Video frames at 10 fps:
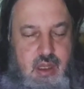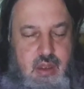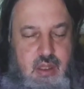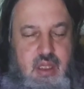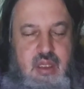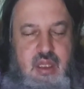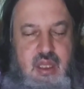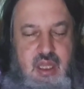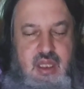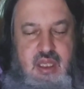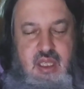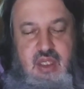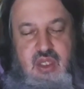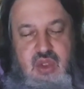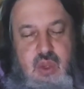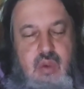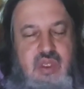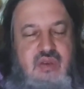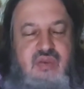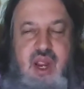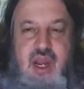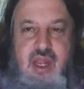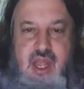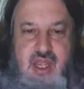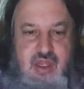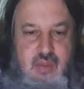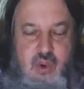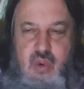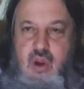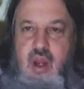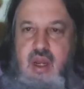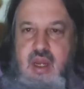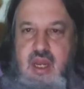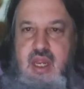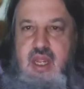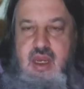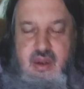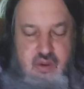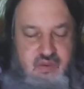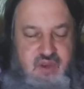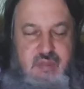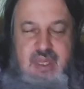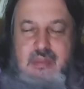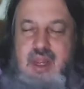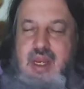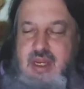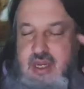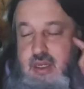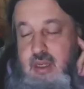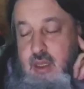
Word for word: So this is this, and this is what was defined as moron and idiot or feebly minded.